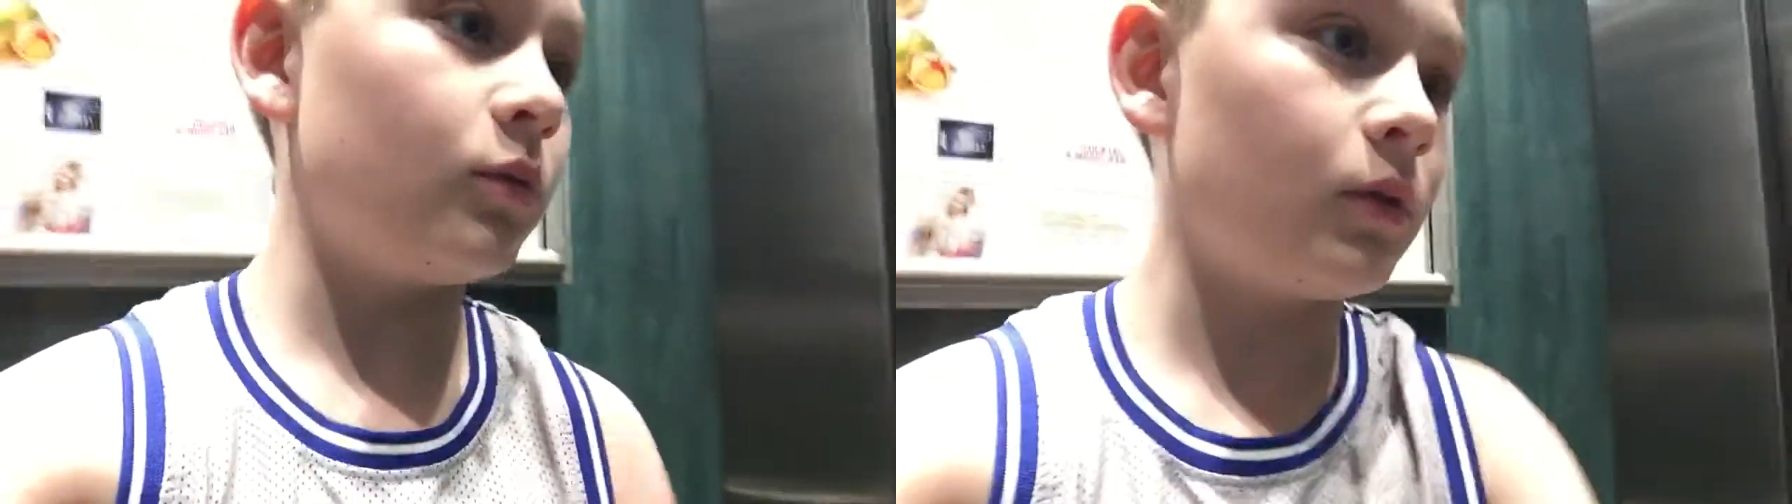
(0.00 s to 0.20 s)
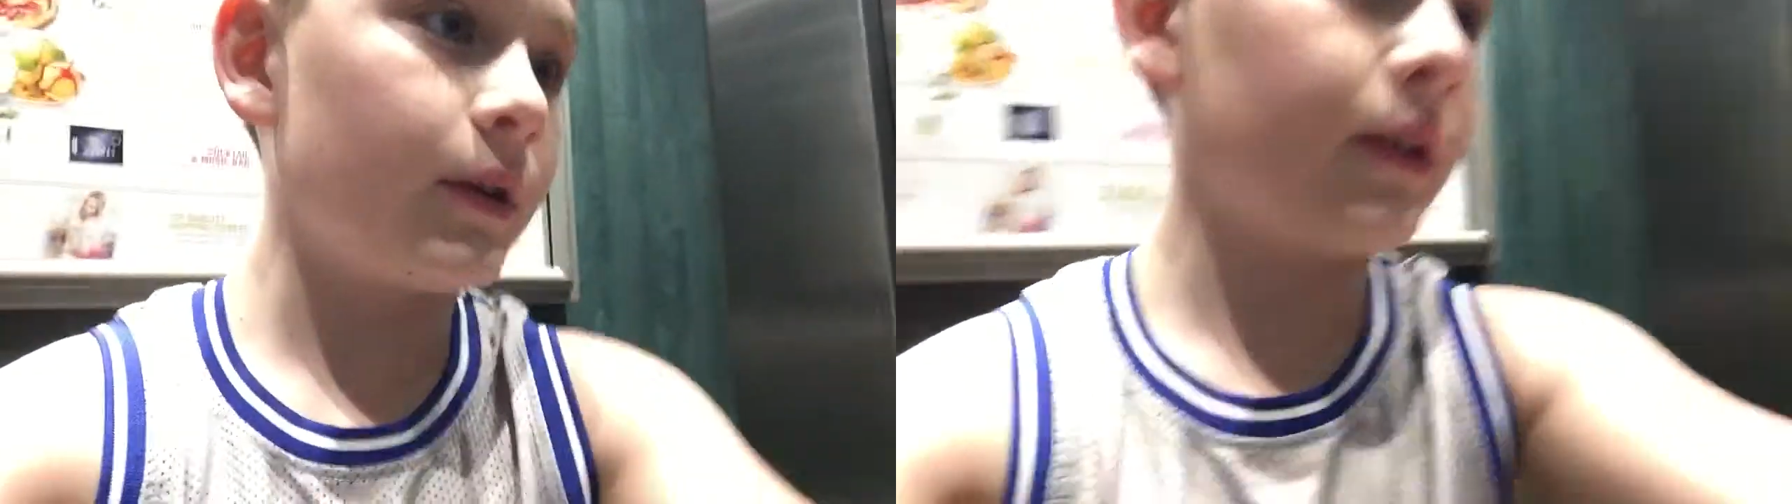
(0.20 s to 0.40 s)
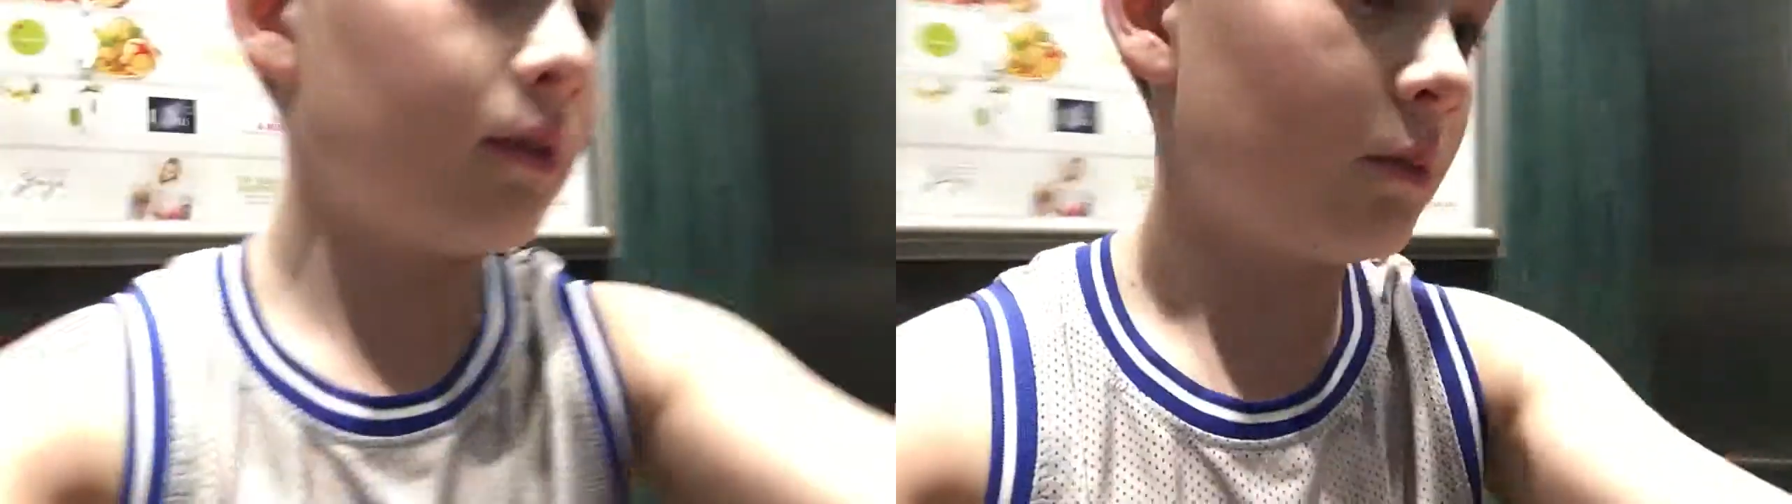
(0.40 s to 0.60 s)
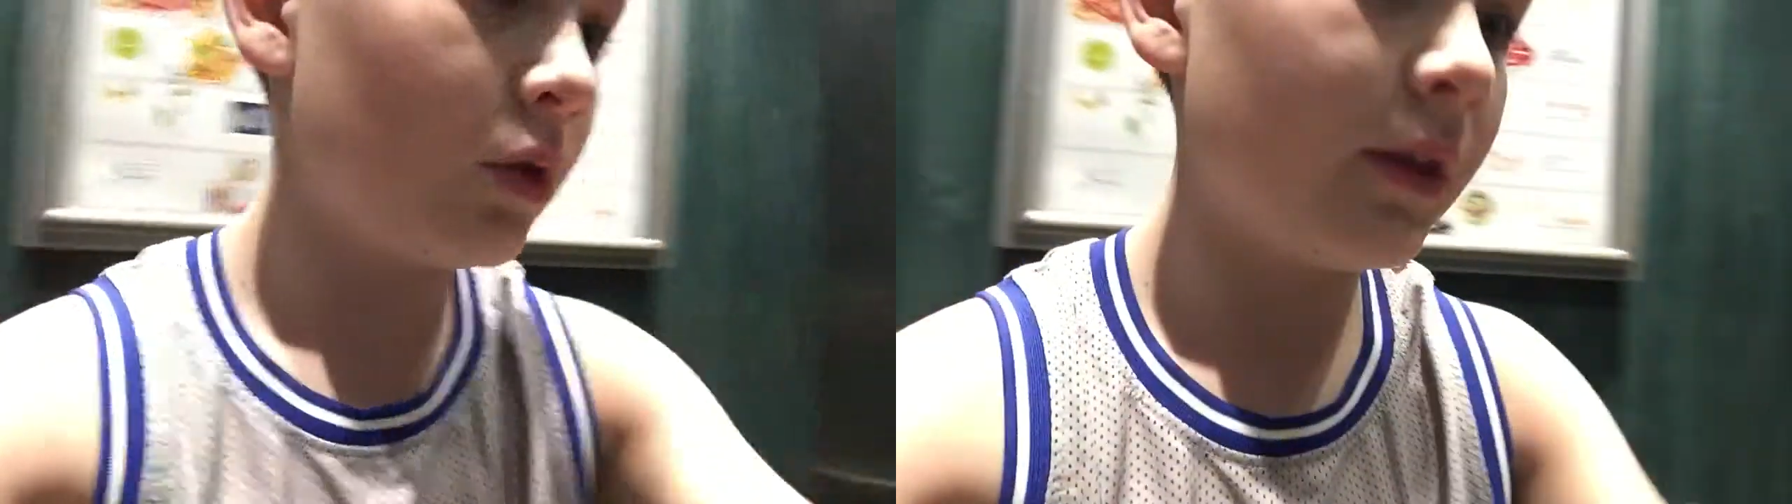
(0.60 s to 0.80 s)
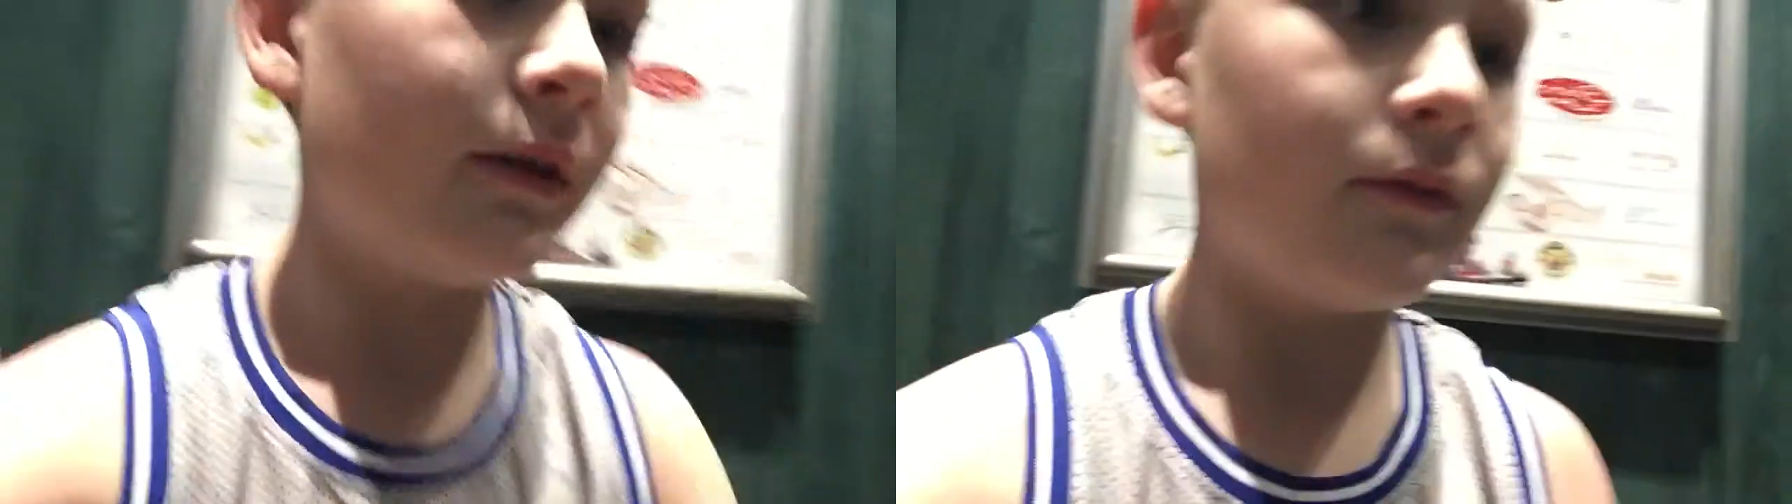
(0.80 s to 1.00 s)
twice and
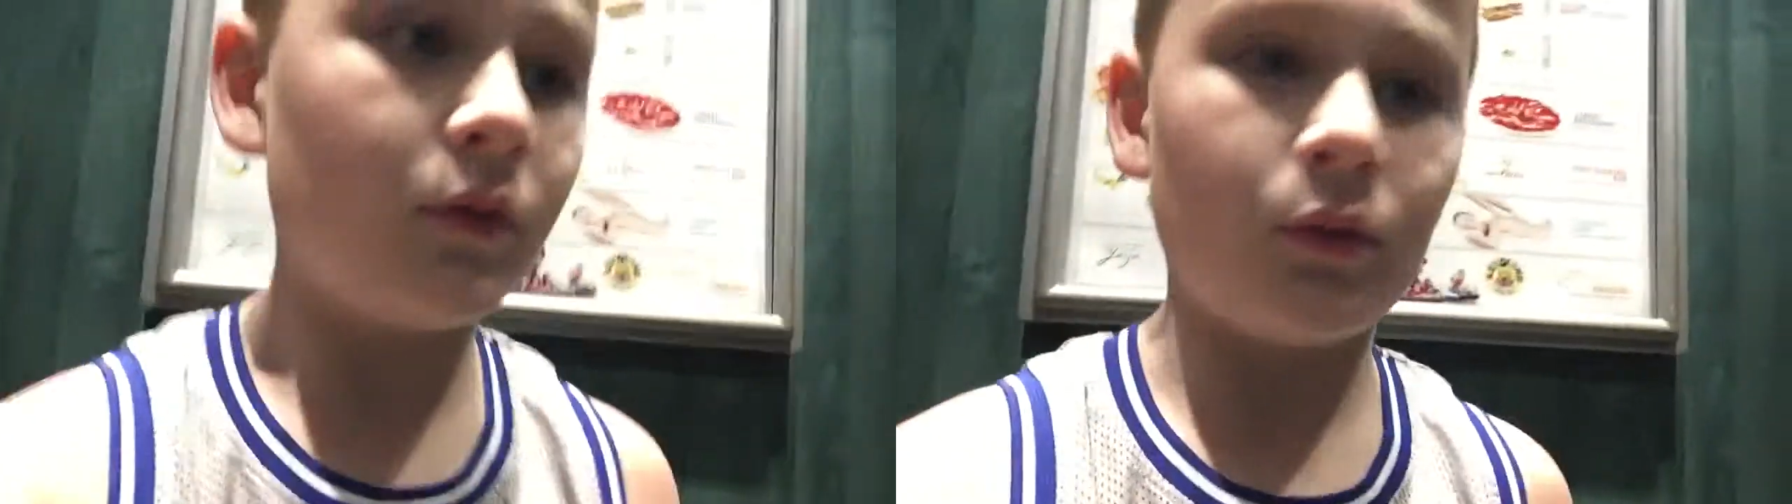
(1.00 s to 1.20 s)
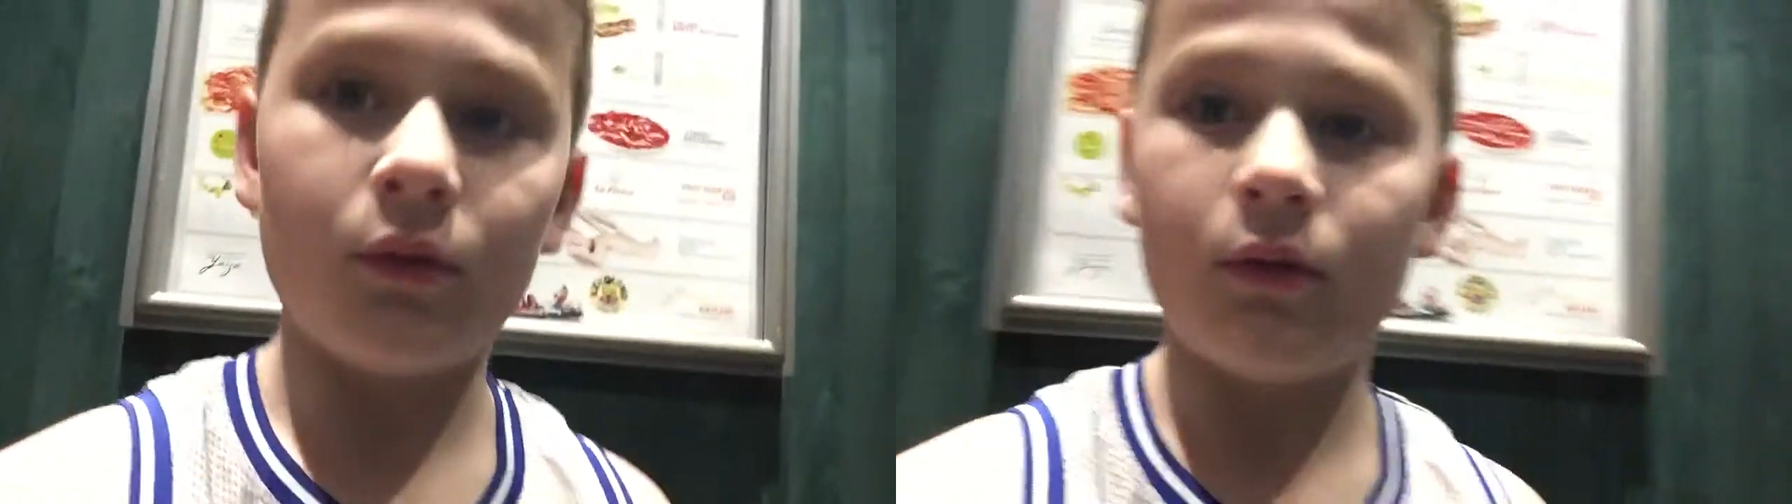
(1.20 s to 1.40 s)
on that floor.